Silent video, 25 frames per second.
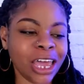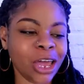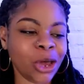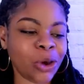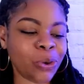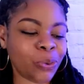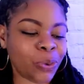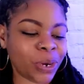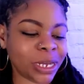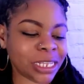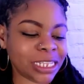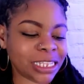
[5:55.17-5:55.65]

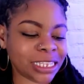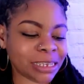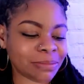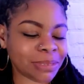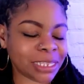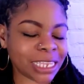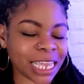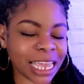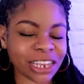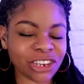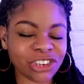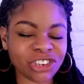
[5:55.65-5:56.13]
What
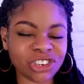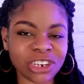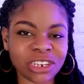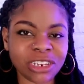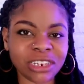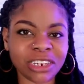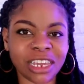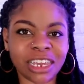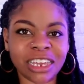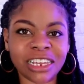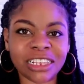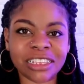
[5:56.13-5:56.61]
temptation
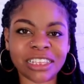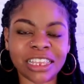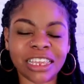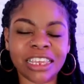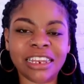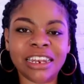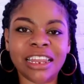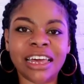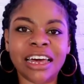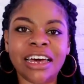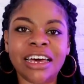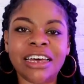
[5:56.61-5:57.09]
does
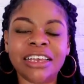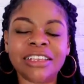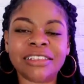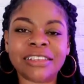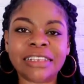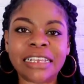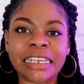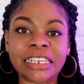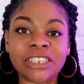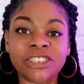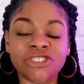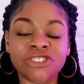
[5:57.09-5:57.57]
in us
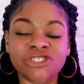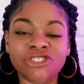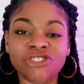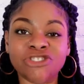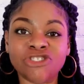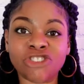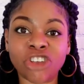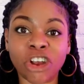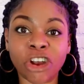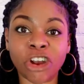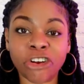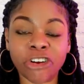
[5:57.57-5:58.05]
is
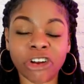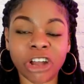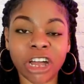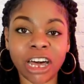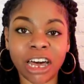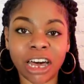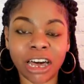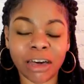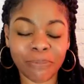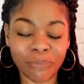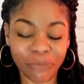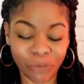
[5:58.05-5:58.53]
stir
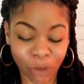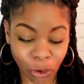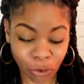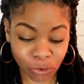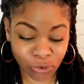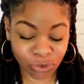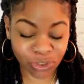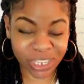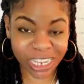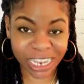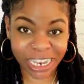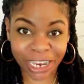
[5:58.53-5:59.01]
up
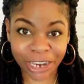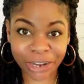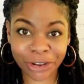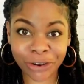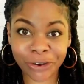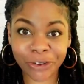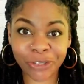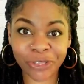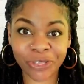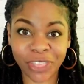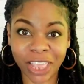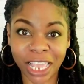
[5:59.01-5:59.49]
those
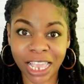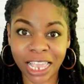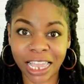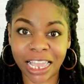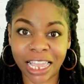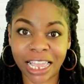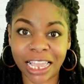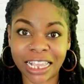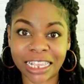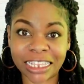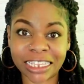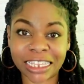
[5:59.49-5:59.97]
inner
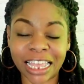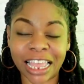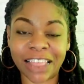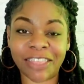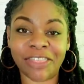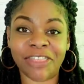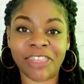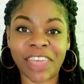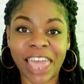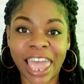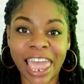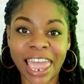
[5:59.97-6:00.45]
things
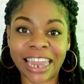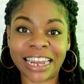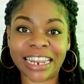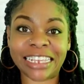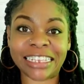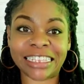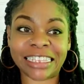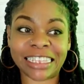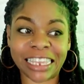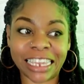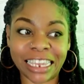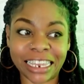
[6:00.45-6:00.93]
that
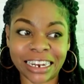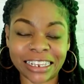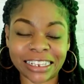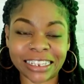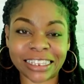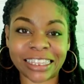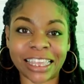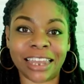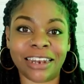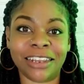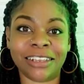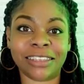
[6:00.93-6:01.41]
is in us,
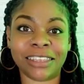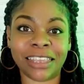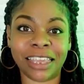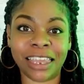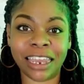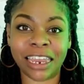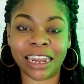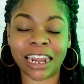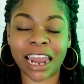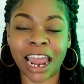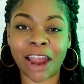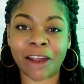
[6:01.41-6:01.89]
that is
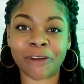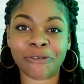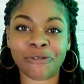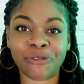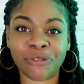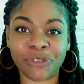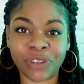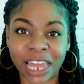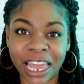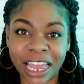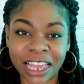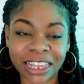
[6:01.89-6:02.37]
in our
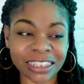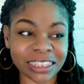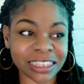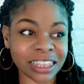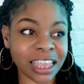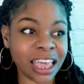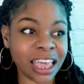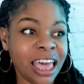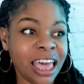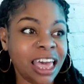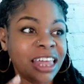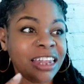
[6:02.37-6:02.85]
flesh,
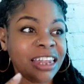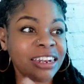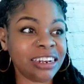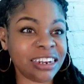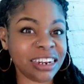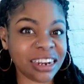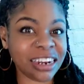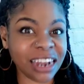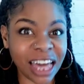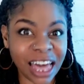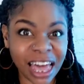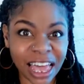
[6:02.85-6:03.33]

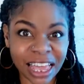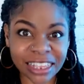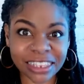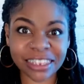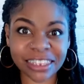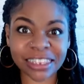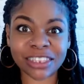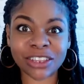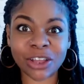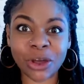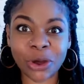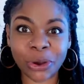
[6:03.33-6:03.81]

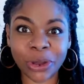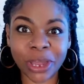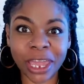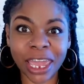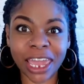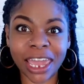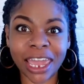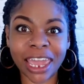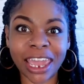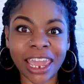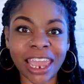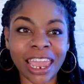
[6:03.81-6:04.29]
lust,
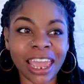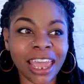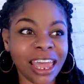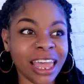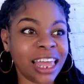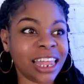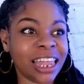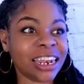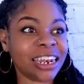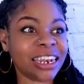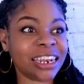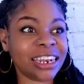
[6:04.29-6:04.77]
okay?
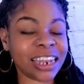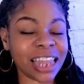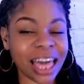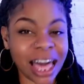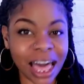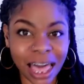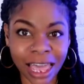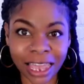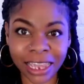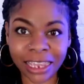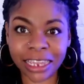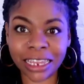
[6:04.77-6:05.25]

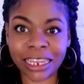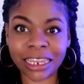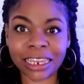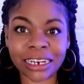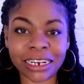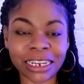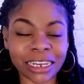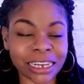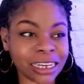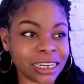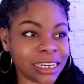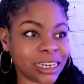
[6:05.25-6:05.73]
Lying,
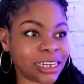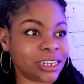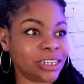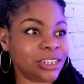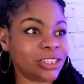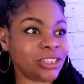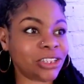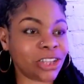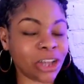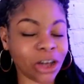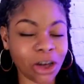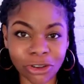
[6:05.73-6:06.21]

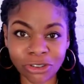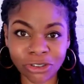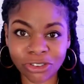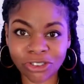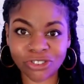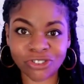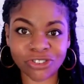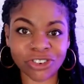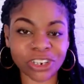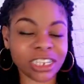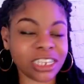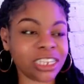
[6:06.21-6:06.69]

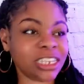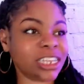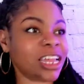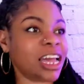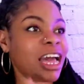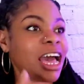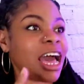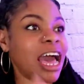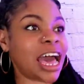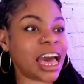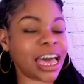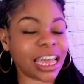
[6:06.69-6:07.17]
adultery,
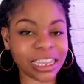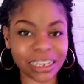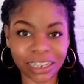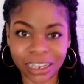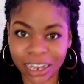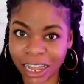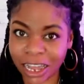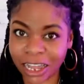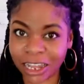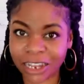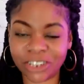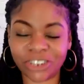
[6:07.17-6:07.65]

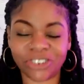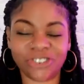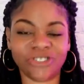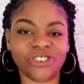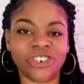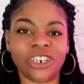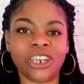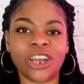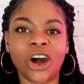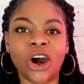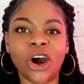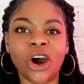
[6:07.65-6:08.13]

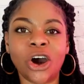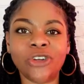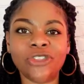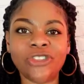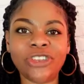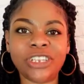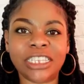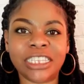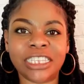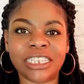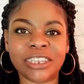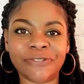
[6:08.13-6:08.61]
idolatry, all
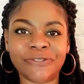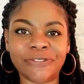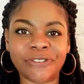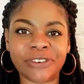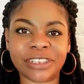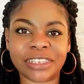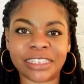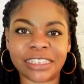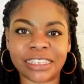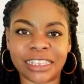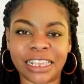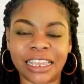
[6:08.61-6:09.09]
these
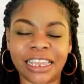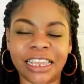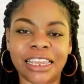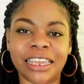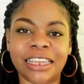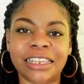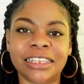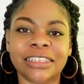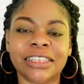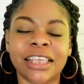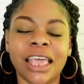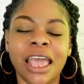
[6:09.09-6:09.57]
different
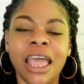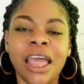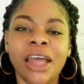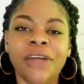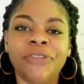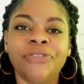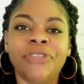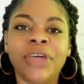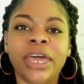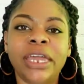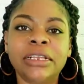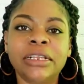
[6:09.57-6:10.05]
sins
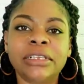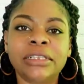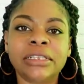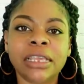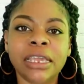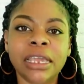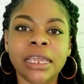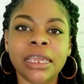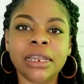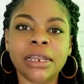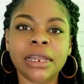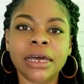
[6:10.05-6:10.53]
that is
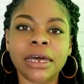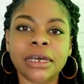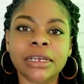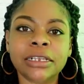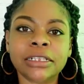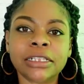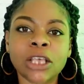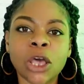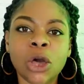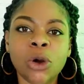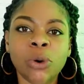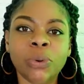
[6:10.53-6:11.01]
in us.
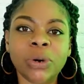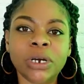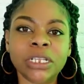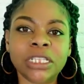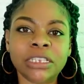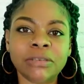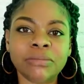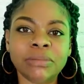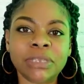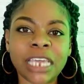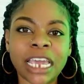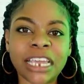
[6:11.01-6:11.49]
What
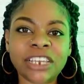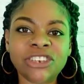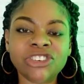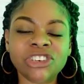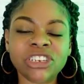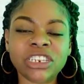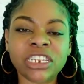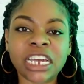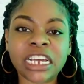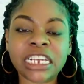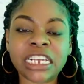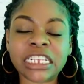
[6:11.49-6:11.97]

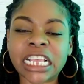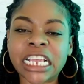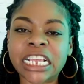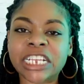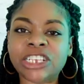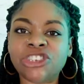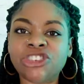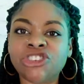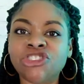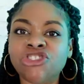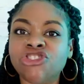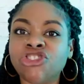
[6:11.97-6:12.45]
temptation does is
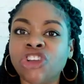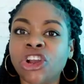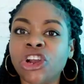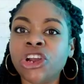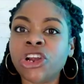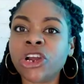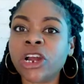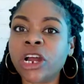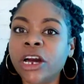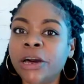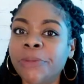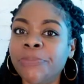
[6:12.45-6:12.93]

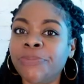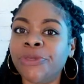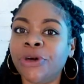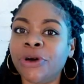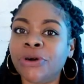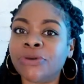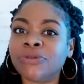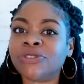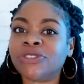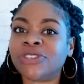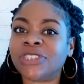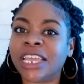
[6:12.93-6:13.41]
stir up
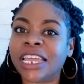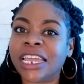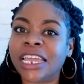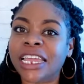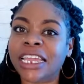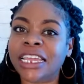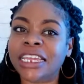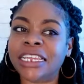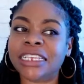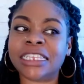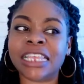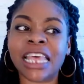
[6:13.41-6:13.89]
those
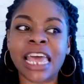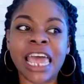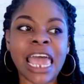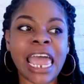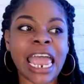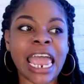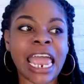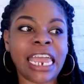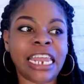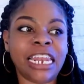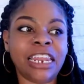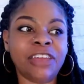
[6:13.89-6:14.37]
things.
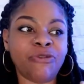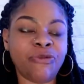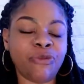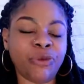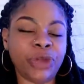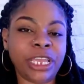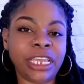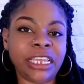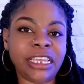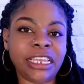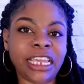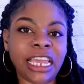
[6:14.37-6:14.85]
And if we
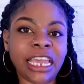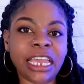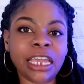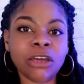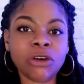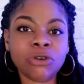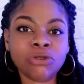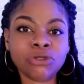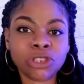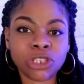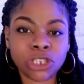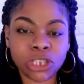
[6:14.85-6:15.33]

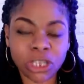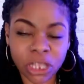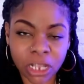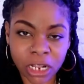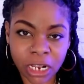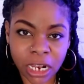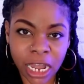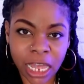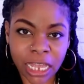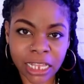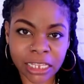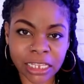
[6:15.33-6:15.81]
yield to the
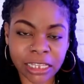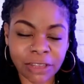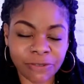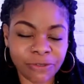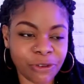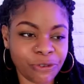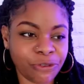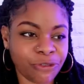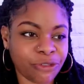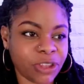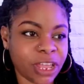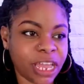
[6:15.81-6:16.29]
lust of
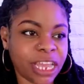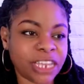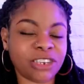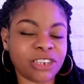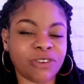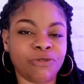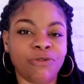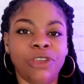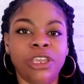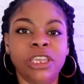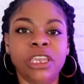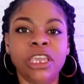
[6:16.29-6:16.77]
the flesh,
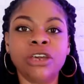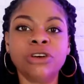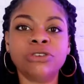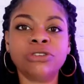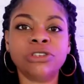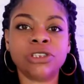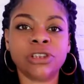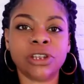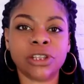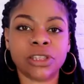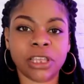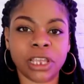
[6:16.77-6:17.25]
if we yield
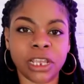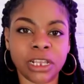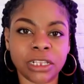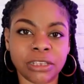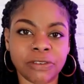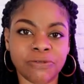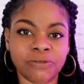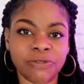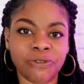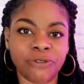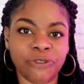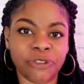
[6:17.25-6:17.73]
to the things
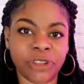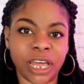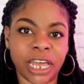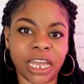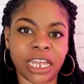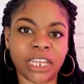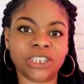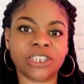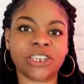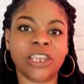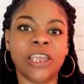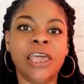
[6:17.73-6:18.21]
of the
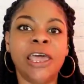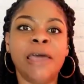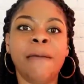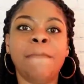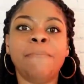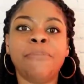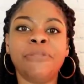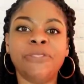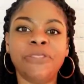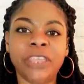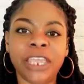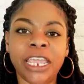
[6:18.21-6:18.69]
flesh,
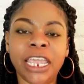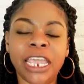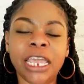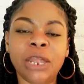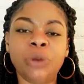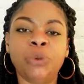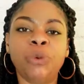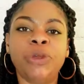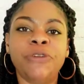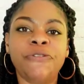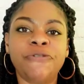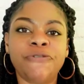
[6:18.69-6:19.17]

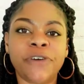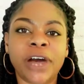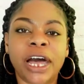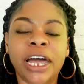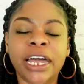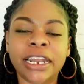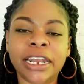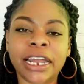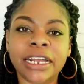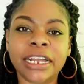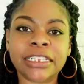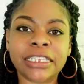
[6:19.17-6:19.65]
then we
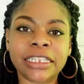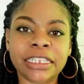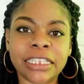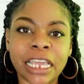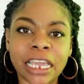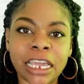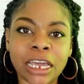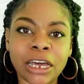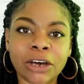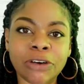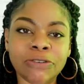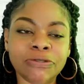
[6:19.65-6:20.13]
find
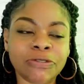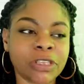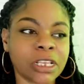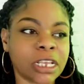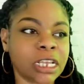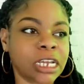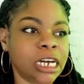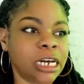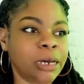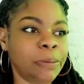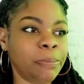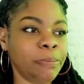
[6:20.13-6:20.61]
ourselves
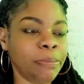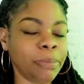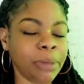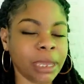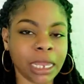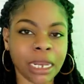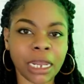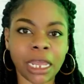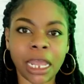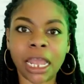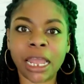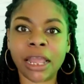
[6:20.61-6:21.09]

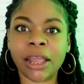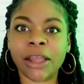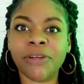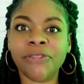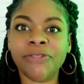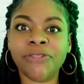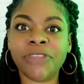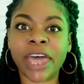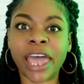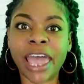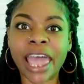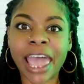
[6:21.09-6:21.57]
committing
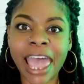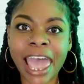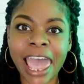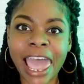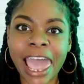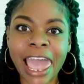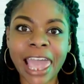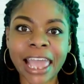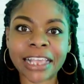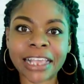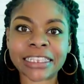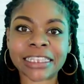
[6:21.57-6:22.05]
the
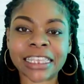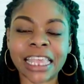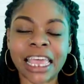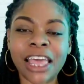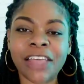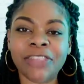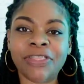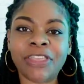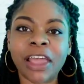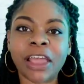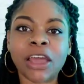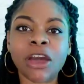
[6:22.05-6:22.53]
acts
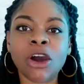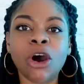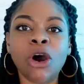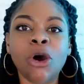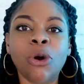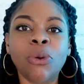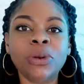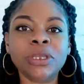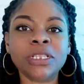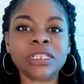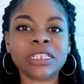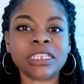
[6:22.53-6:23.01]
that
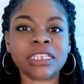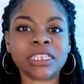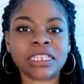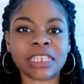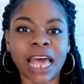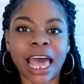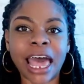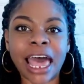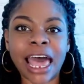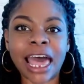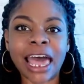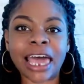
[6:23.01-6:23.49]

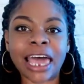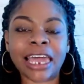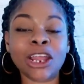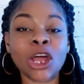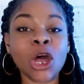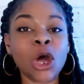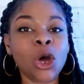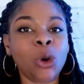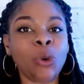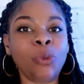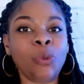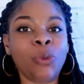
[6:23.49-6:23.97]
coincide
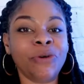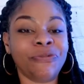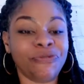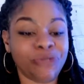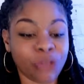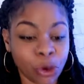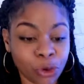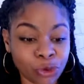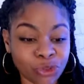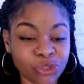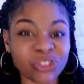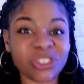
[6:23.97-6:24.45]
with
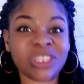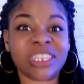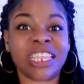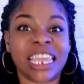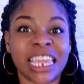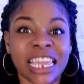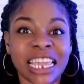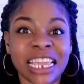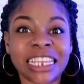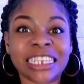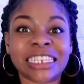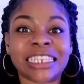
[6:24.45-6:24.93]
those
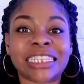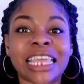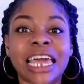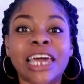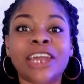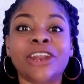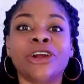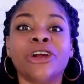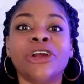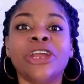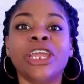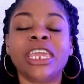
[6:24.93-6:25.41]
things
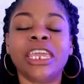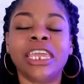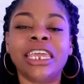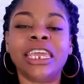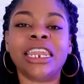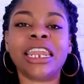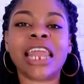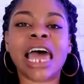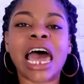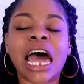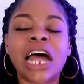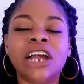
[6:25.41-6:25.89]
that are
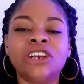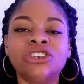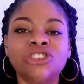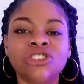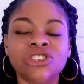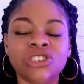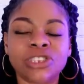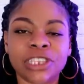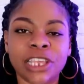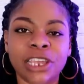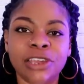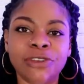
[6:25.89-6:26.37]
in our
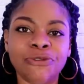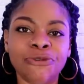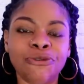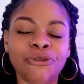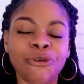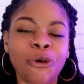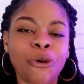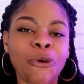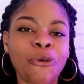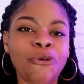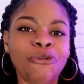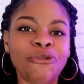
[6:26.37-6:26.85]

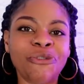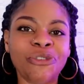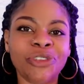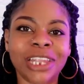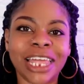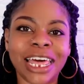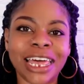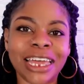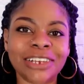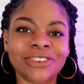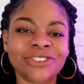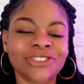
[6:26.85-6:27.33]
sinful
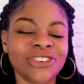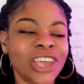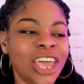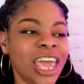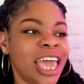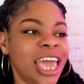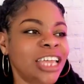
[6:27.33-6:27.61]
flesh.